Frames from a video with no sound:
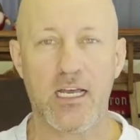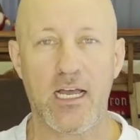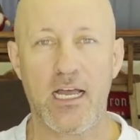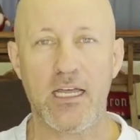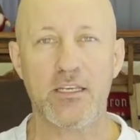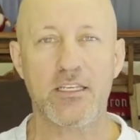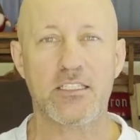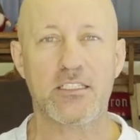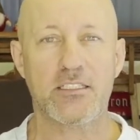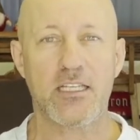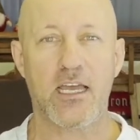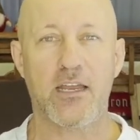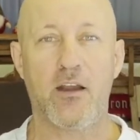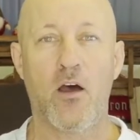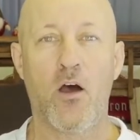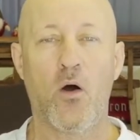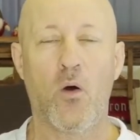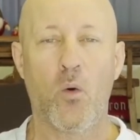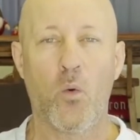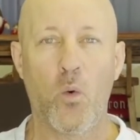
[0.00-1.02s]
understand
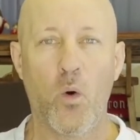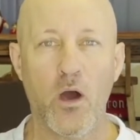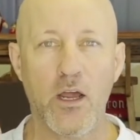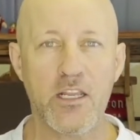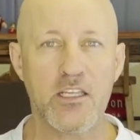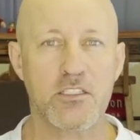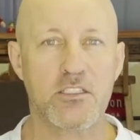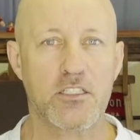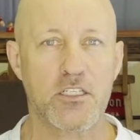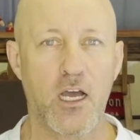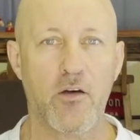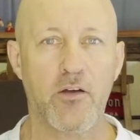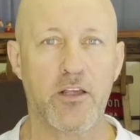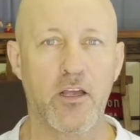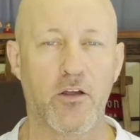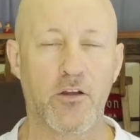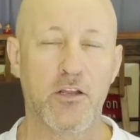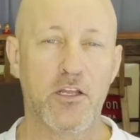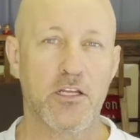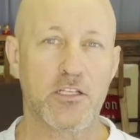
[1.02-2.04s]
what is going on.